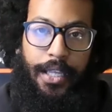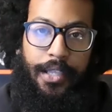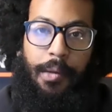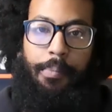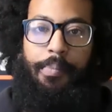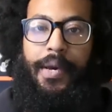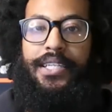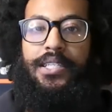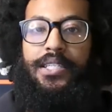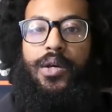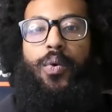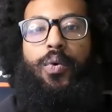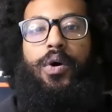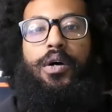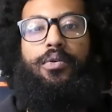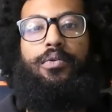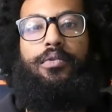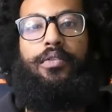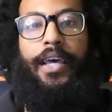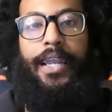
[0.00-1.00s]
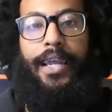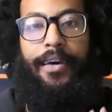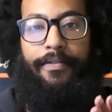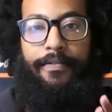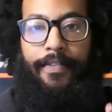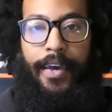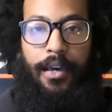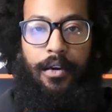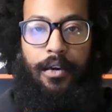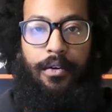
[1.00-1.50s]
The best quote that I
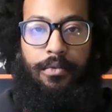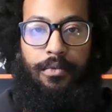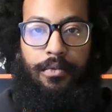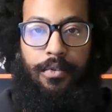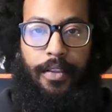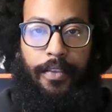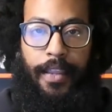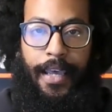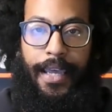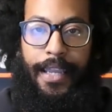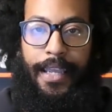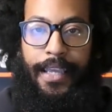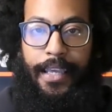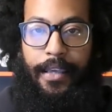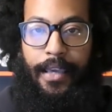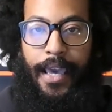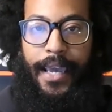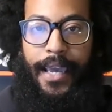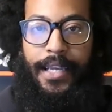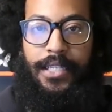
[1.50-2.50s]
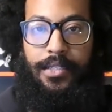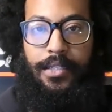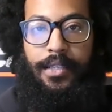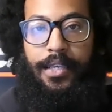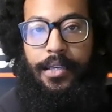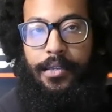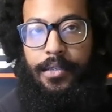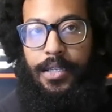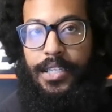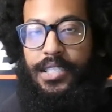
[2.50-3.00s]
found that he
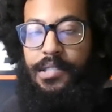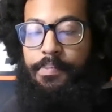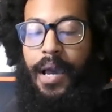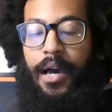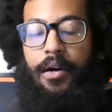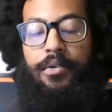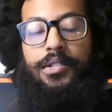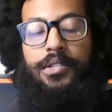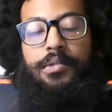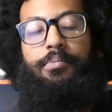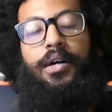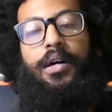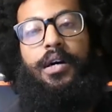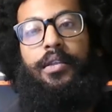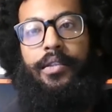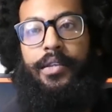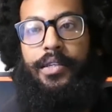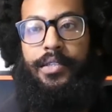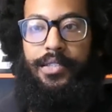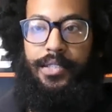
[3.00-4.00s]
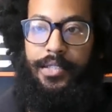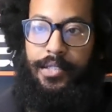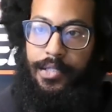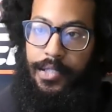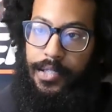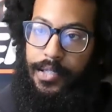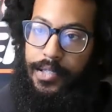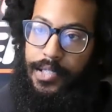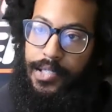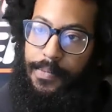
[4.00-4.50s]
actually expounds upon this is
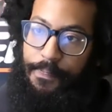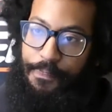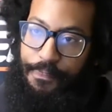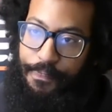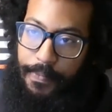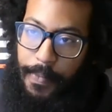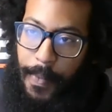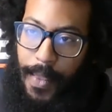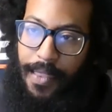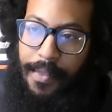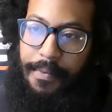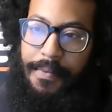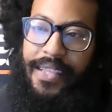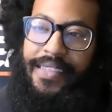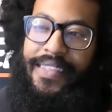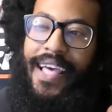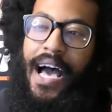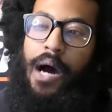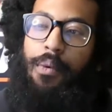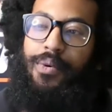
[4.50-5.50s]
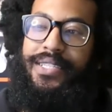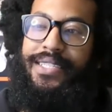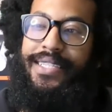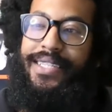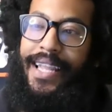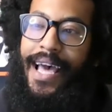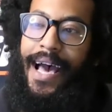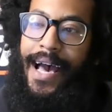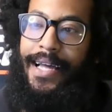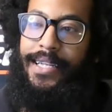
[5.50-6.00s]
this I was
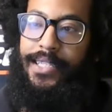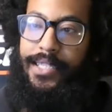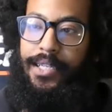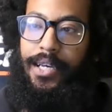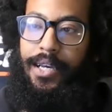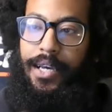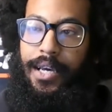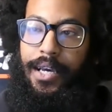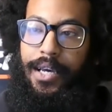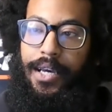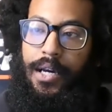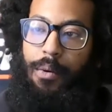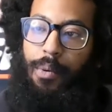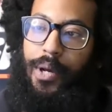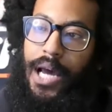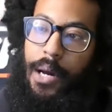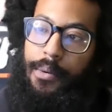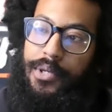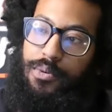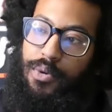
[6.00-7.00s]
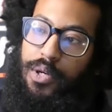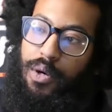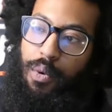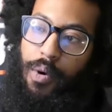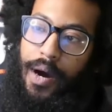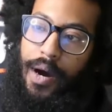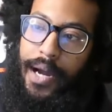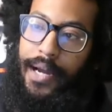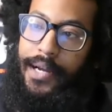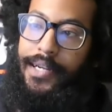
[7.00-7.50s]
not what I was
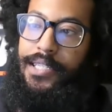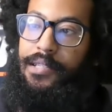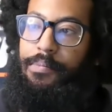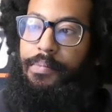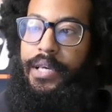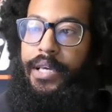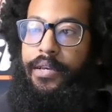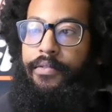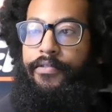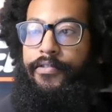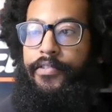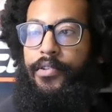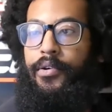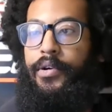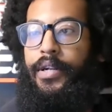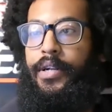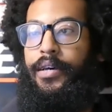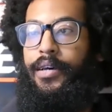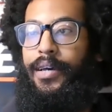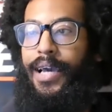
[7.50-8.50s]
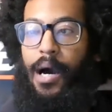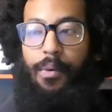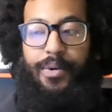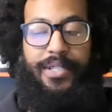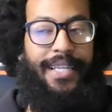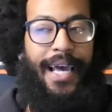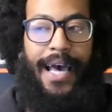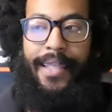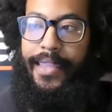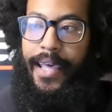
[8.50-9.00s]
required to be in Florida. I was
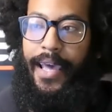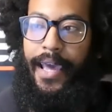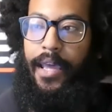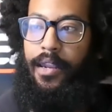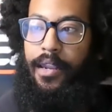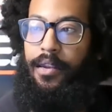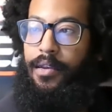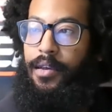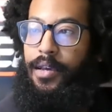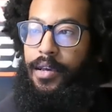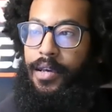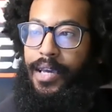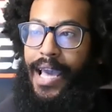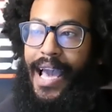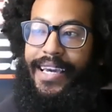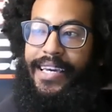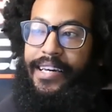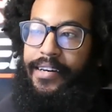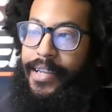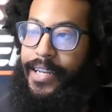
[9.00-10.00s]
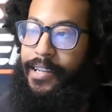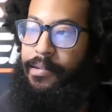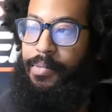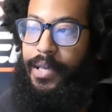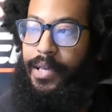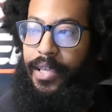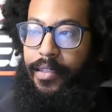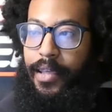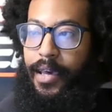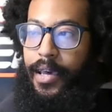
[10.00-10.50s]
not that. I couldn't
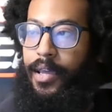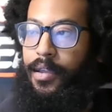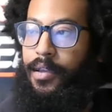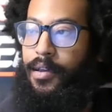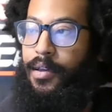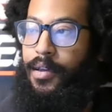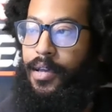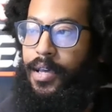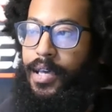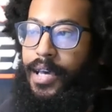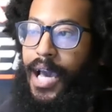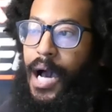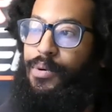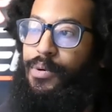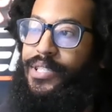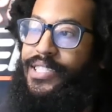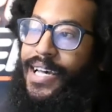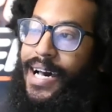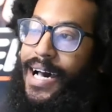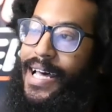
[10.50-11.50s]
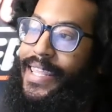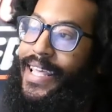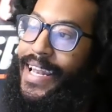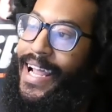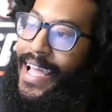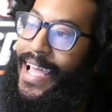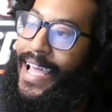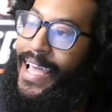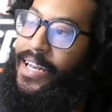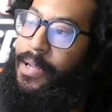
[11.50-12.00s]
be that. I was taught that
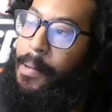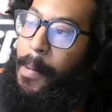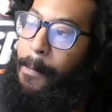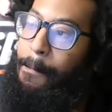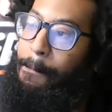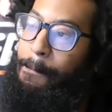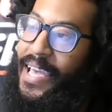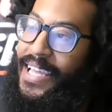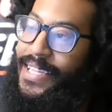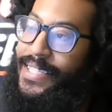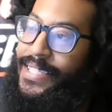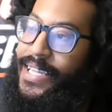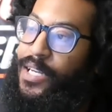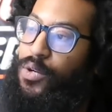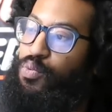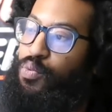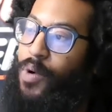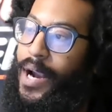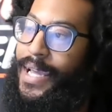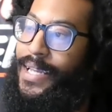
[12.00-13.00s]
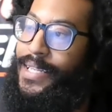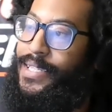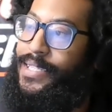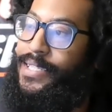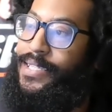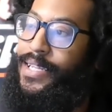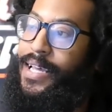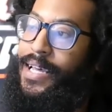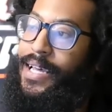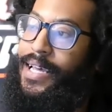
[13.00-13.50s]
I had basic
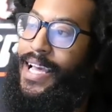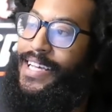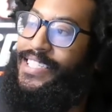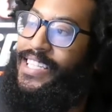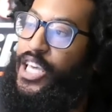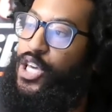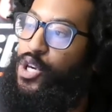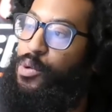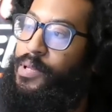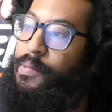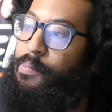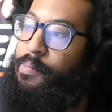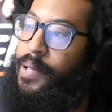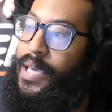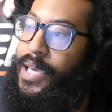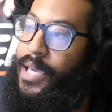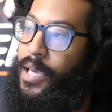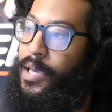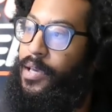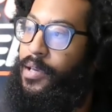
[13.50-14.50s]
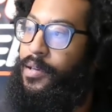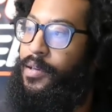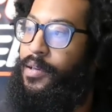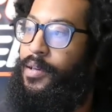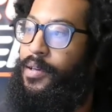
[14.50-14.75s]
rights as a human being.